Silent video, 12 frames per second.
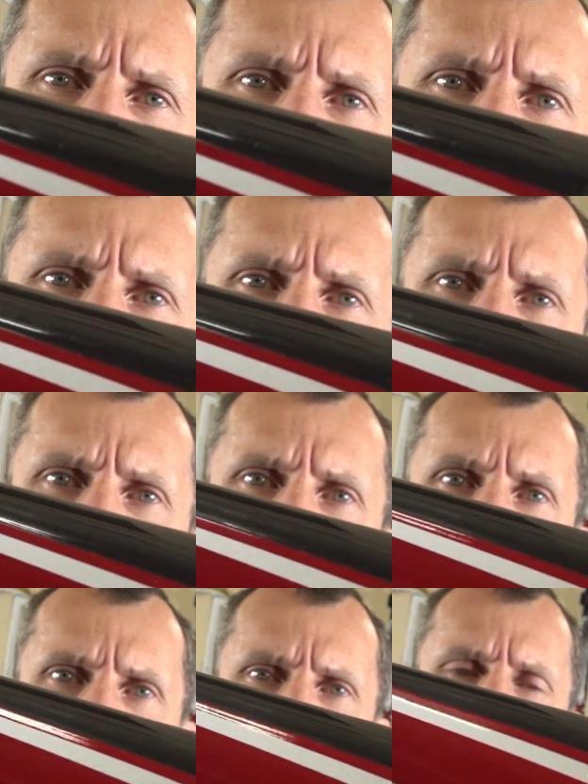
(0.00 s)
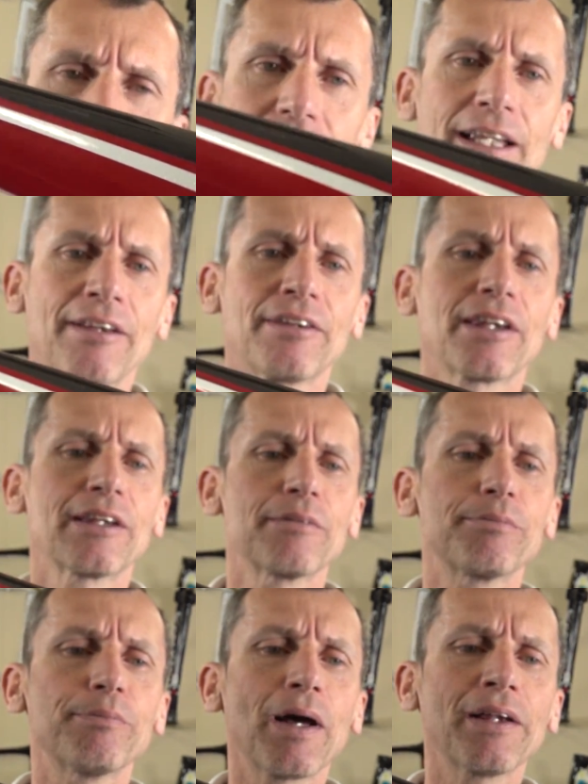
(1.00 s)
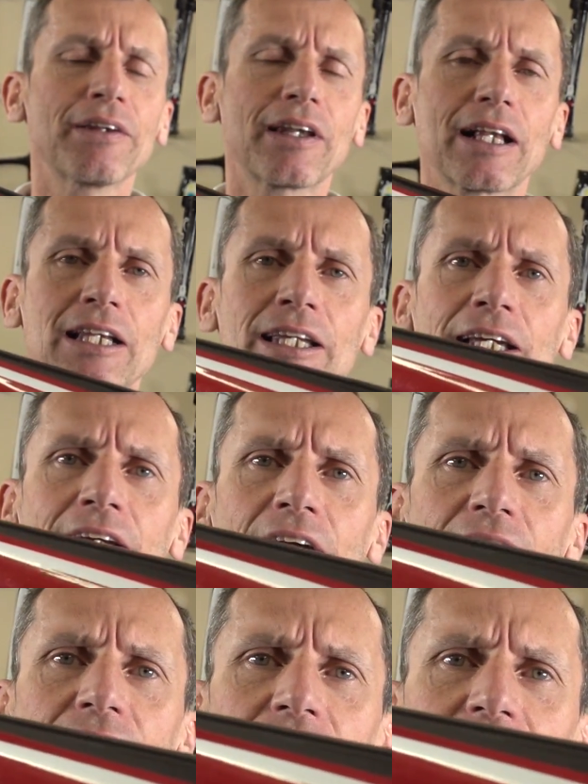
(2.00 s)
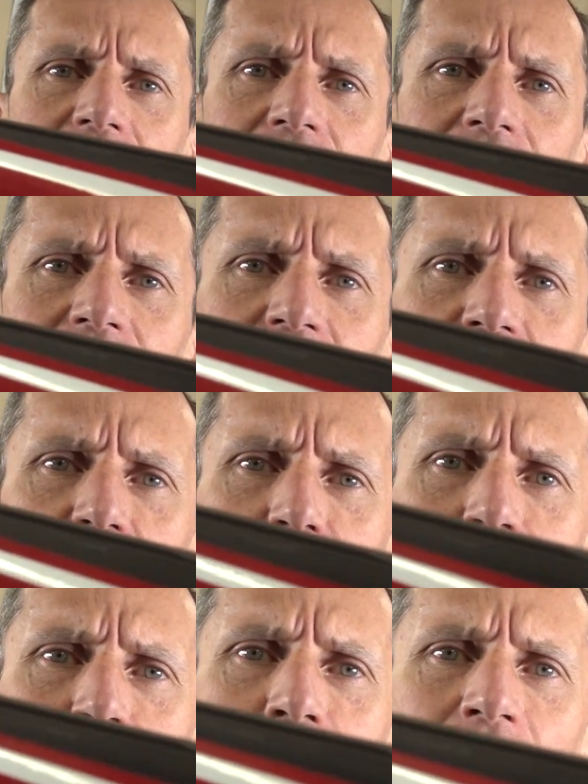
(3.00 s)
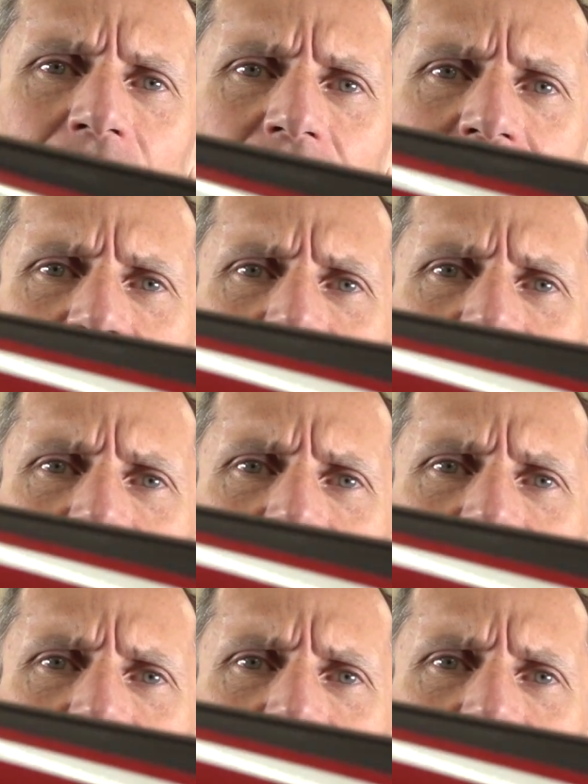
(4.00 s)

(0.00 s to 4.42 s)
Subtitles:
into the laminate and under the clear coat, and you can see the sort of bubbling.